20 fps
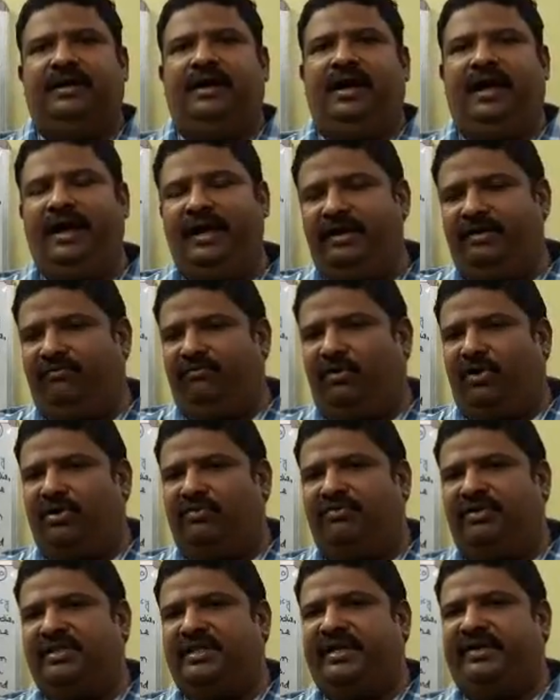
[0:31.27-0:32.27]
and what
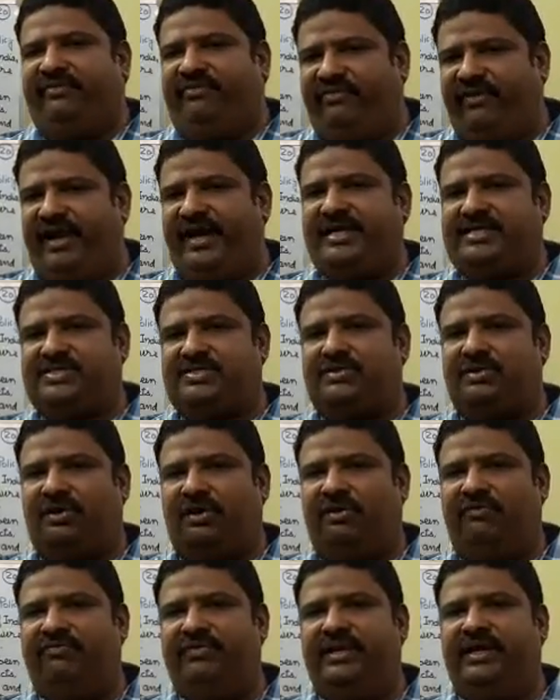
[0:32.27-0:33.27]
were the effects
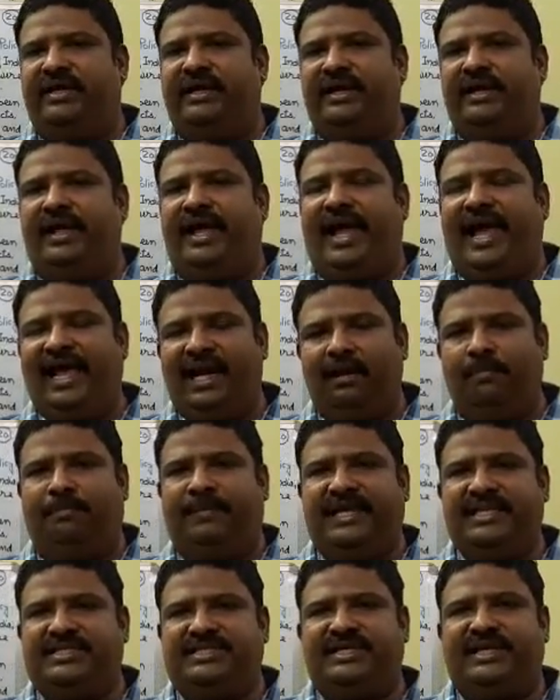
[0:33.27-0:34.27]
of the
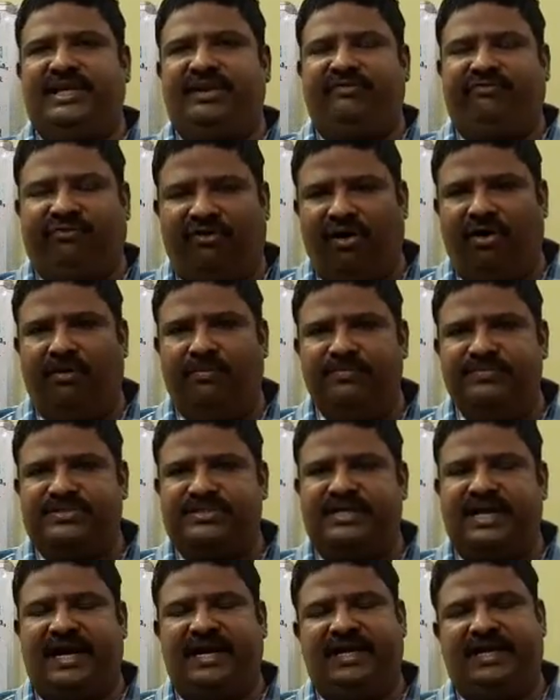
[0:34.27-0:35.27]
LPG
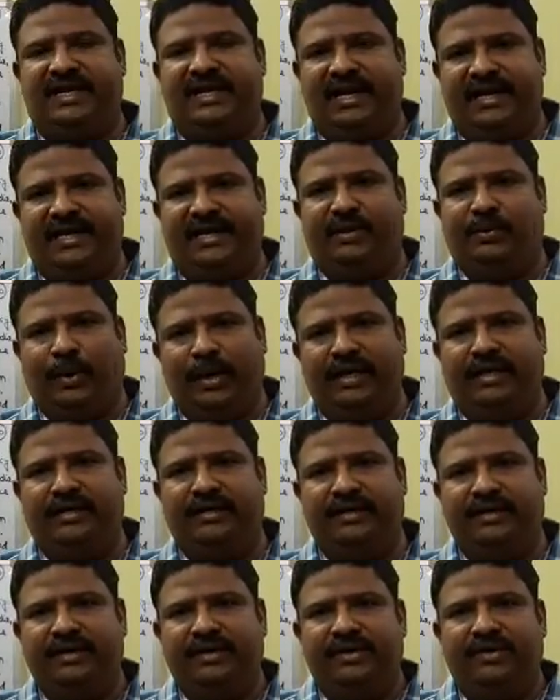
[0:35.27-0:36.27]
reforms
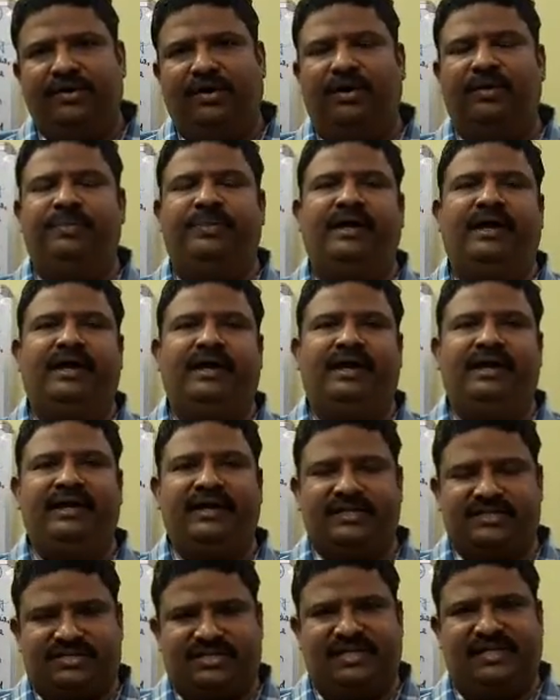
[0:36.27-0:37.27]
1991 on the
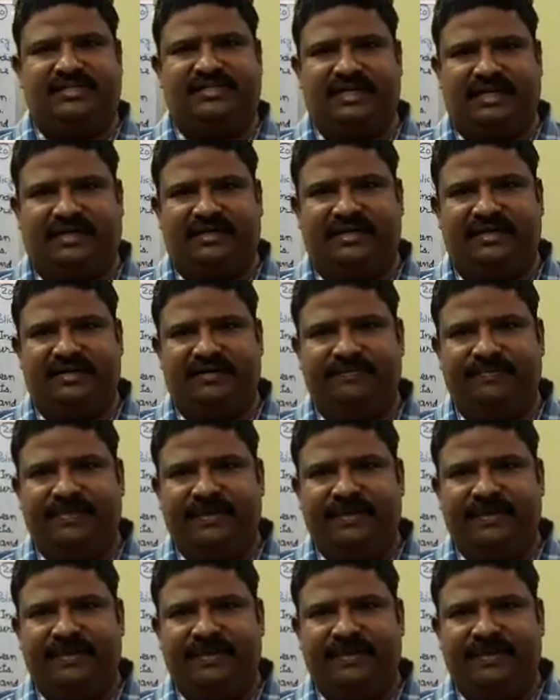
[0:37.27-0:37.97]
industrial sector.